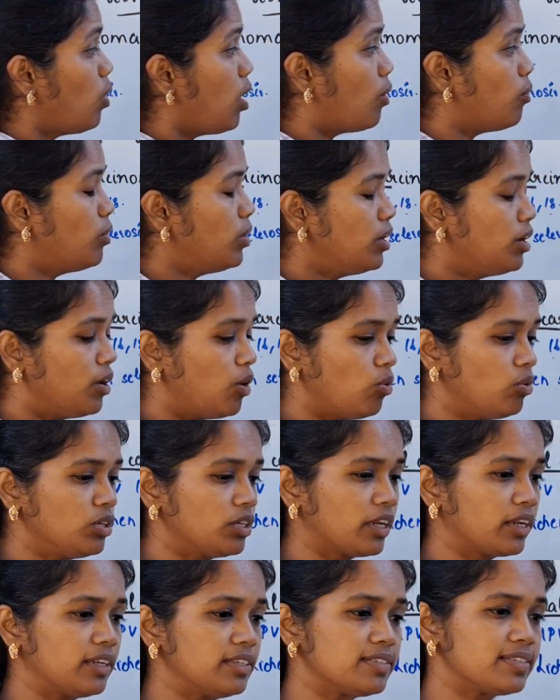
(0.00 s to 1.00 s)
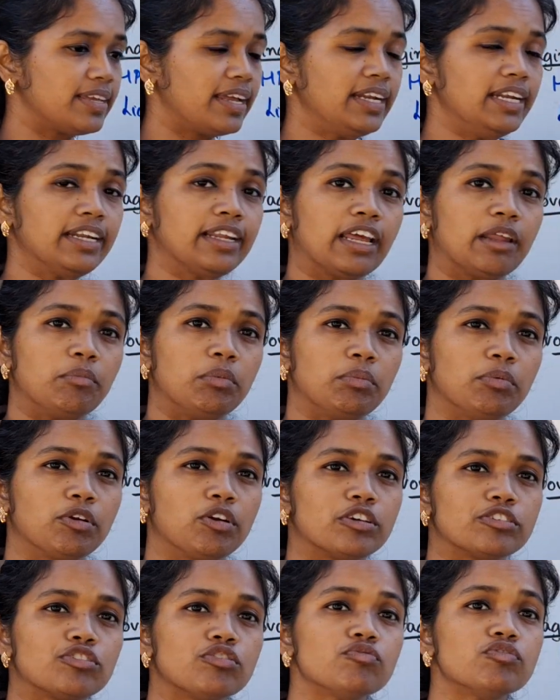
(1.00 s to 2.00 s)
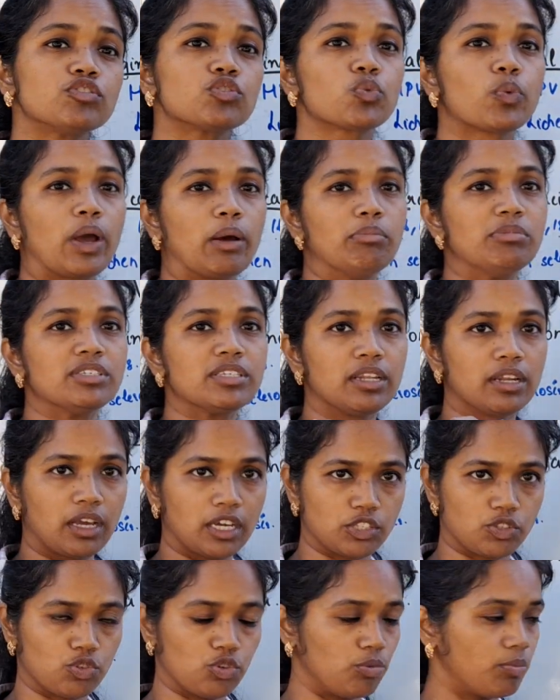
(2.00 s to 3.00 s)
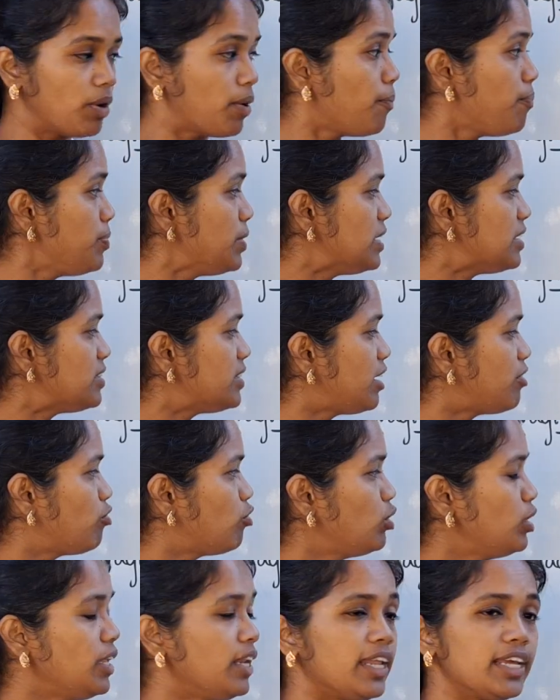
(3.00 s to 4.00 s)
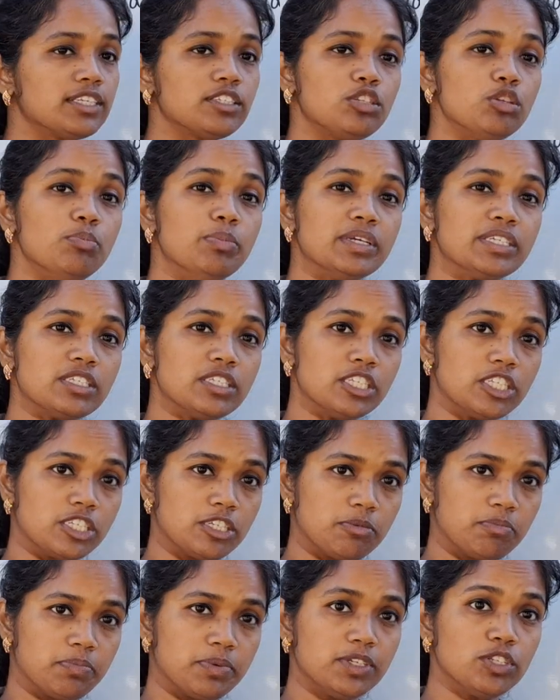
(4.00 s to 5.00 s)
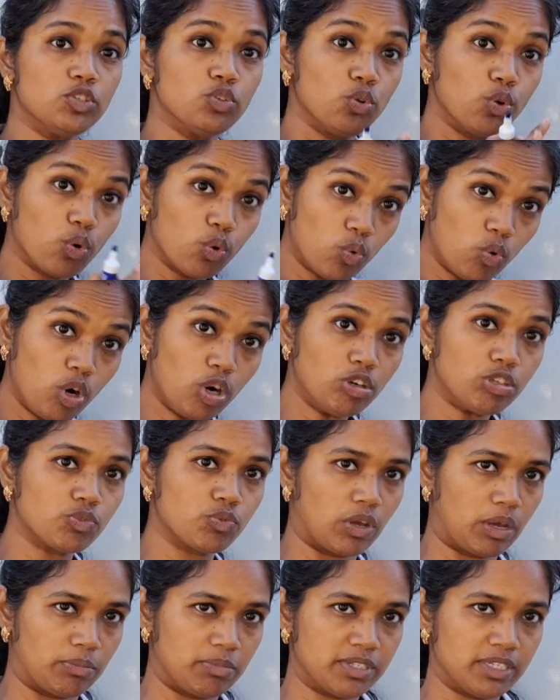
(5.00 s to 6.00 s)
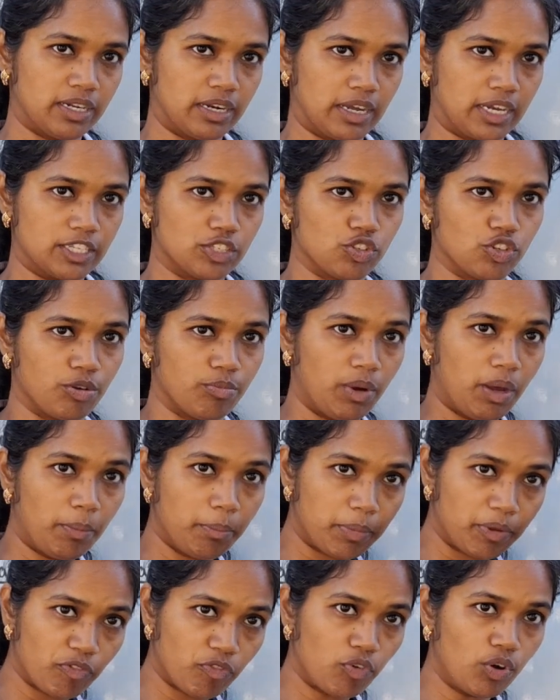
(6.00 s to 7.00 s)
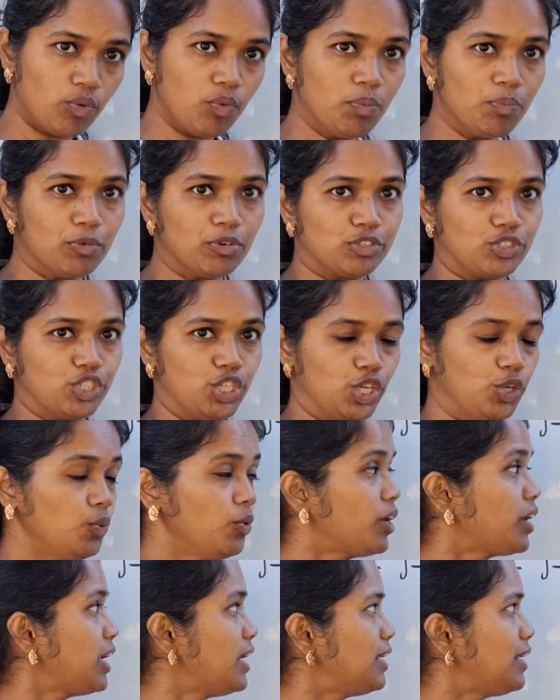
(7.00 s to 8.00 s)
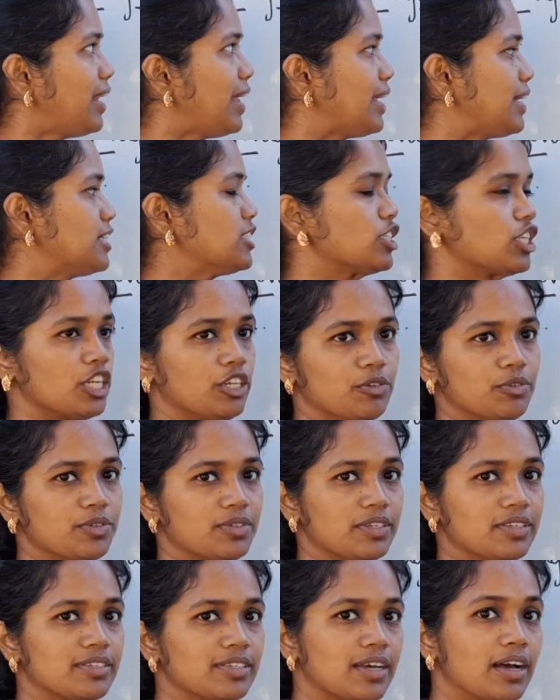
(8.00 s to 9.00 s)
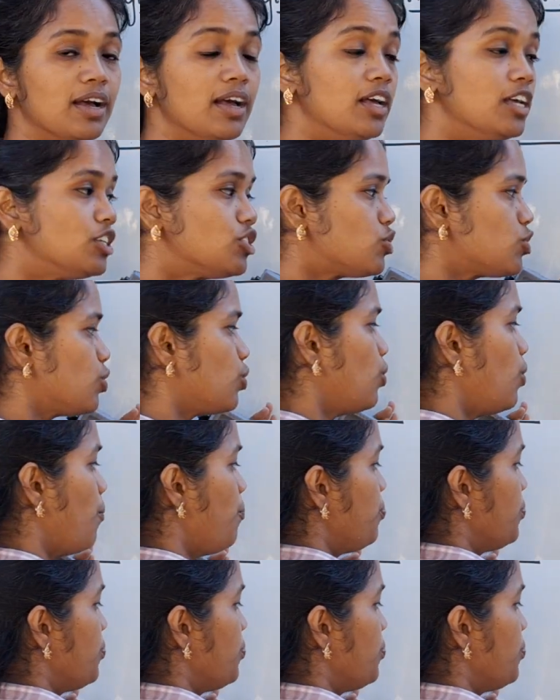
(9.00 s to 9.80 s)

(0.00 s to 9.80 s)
our doubt is that it can be because of squamous cell carcinoma. Therefore, the next best step is to rule out squamous cell carcinoma before we proceed to treat lichen sclerosis. So